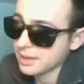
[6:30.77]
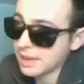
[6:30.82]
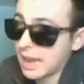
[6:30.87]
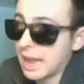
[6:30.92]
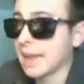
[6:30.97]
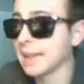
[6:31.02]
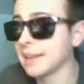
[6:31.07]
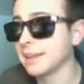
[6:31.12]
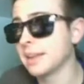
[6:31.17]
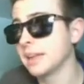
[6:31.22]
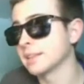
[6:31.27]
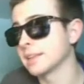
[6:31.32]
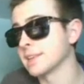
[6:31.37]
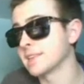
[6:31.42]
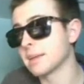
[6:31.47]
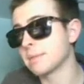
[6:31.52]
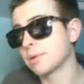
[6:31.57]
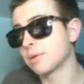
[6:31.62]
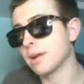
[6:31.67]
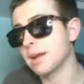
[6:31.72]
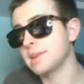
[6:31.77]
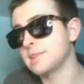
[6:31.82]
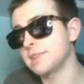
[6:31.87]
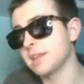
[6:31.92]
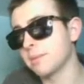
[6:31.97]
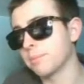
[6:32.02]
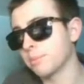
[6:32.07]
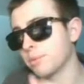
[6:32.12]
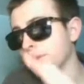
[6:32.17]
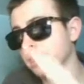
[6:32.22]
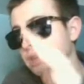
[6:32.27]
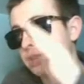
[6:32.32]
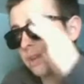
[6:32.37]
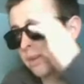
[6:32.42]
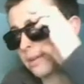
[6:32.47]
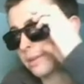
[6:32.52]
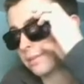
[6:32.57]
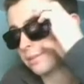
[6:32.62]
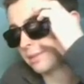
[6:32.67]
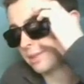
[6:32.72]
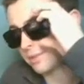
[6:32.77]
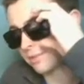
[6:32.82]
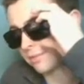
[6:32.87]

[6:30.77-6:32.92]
Unless I'm crazy, I'm pretty sure he's